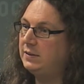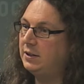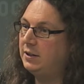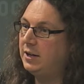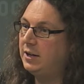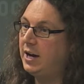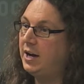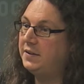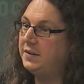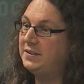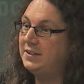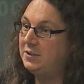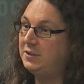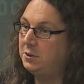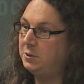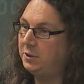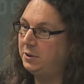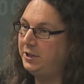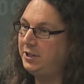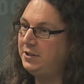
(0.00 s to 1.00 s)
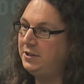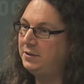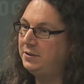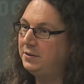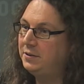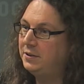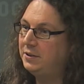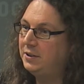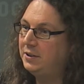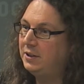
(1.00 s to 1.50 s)
arts historian,
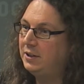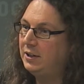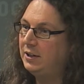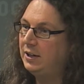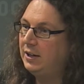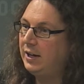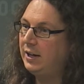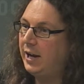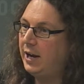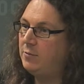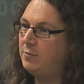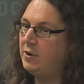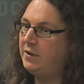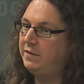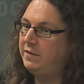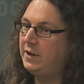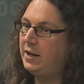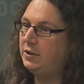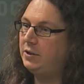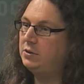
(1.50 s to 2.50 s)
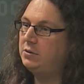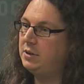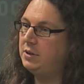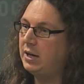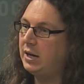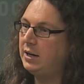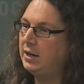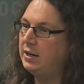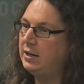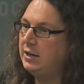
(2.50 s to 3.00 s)
and what they are
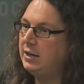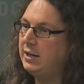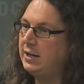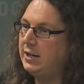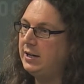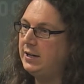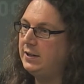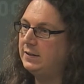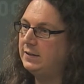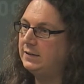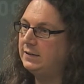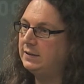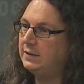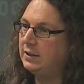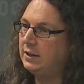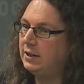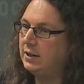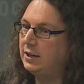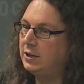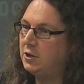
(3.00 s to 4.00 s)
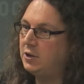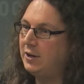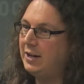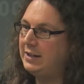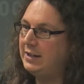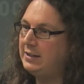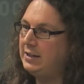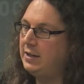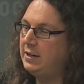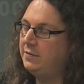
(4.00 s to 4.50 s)
doing is
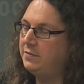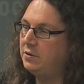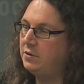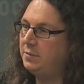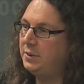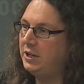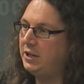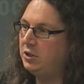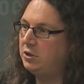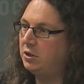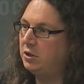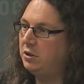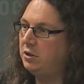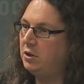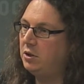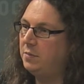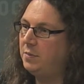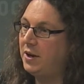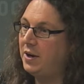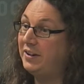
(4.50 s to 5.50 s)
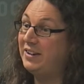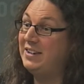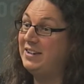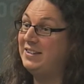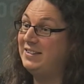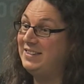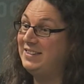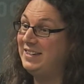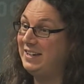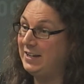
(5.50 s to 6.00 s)
collecting information about
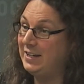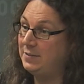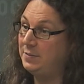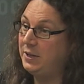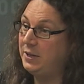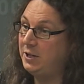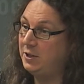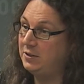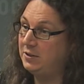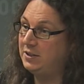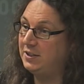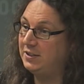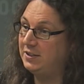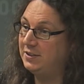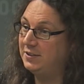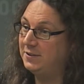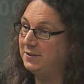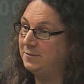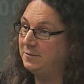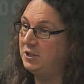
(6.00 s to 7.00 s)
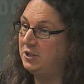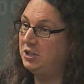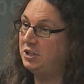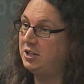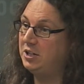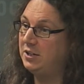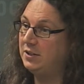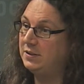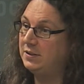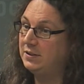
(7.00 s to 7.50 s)
listening experiences, which
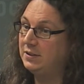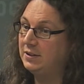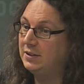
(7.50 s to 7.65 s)
is